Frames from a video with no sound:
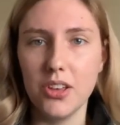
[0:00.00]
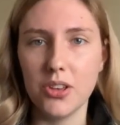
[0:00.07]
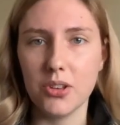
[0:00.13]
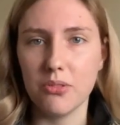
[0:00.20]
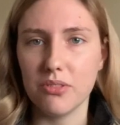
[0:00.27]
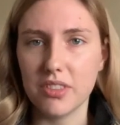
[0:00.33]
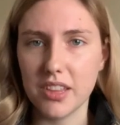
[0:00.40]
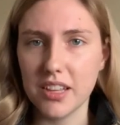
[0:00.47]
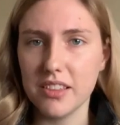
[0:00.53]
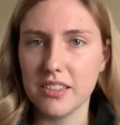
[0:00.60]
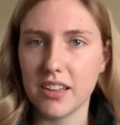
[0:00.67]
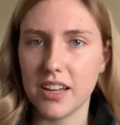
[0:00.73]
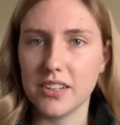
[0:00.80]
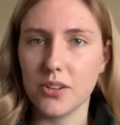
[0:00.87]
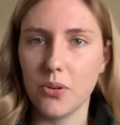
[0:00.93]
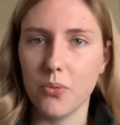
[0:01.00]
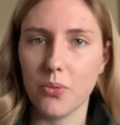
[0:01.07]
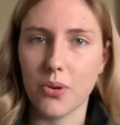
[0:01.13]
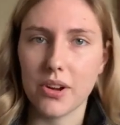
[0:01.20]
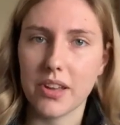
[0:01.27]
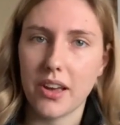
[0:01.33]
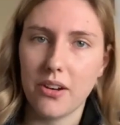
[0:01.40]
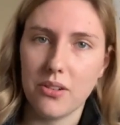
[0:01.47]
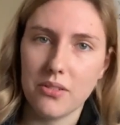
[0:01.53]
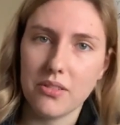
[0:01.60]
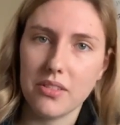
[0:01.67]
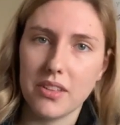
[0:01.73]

You would think that I don't work out